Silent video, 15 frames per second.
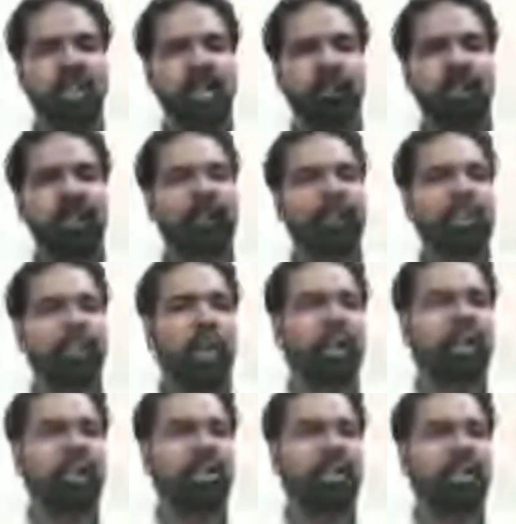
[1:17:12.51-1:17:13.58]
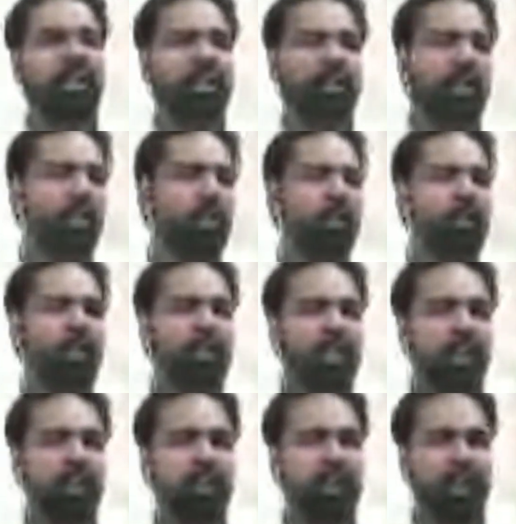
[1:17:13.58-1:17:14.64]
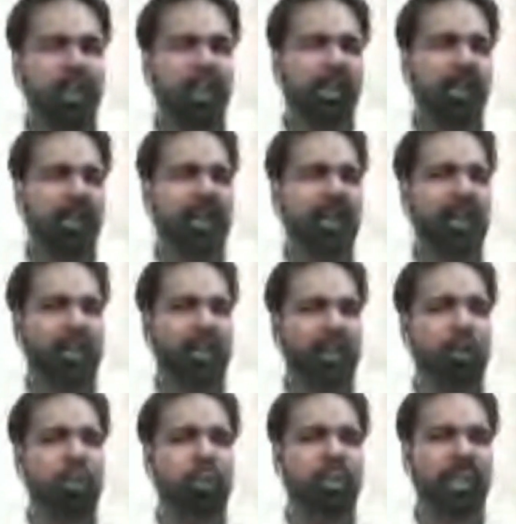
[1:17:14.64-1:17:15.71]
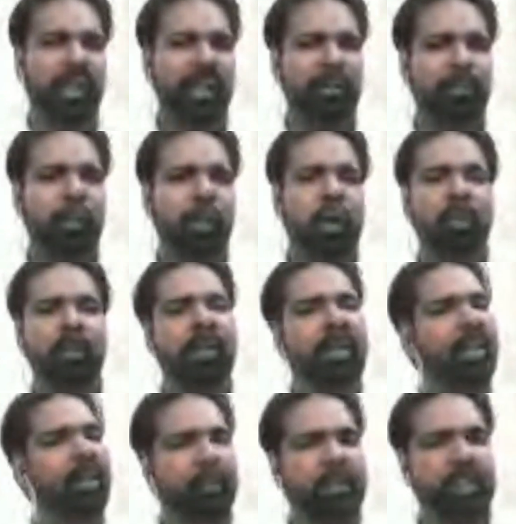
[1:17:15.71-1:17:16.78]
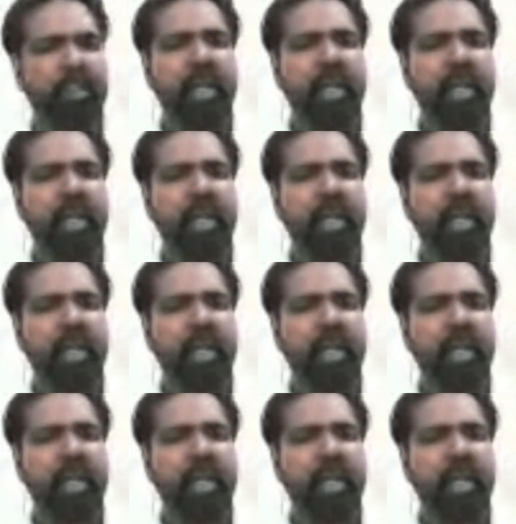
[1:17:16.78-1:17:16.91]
but if it's not you know preserved in a close environment if it's